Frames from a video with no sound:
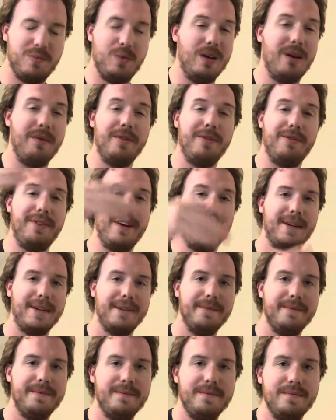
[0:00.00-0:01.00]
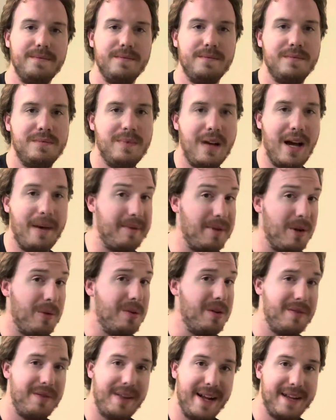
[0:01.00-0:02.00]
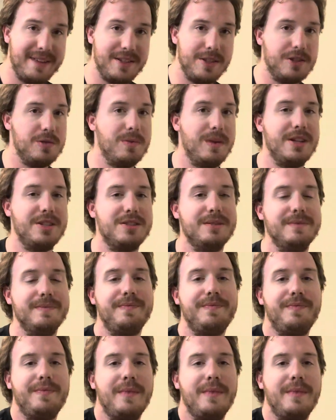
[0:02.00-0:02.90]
whatever fuck. I'm going over that situation.